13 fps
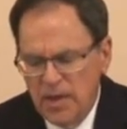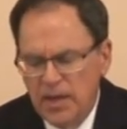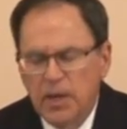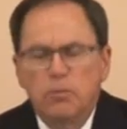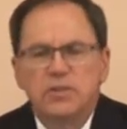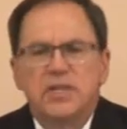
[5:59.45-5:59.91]

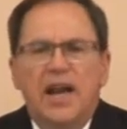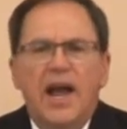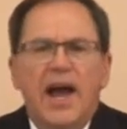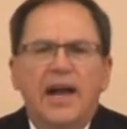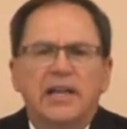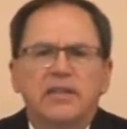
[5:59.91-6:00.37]
It was an
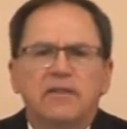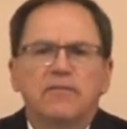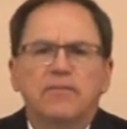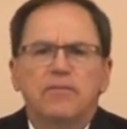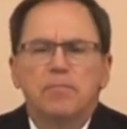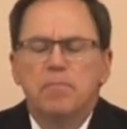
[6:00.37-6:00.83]
act
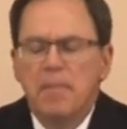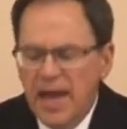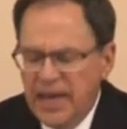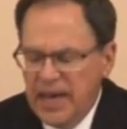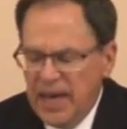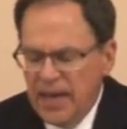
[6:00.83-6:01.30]
of
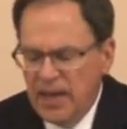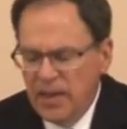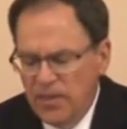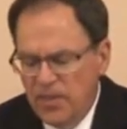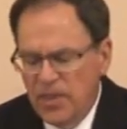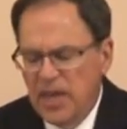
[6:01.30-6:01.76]

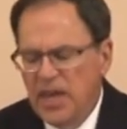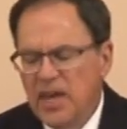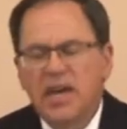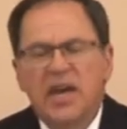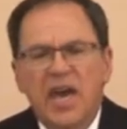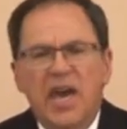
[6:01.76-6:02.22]
making the
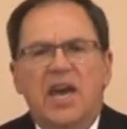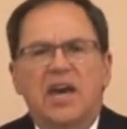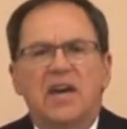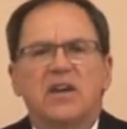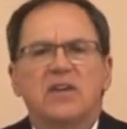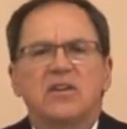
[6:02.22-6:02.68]

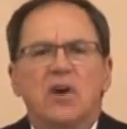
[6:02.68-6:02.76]
king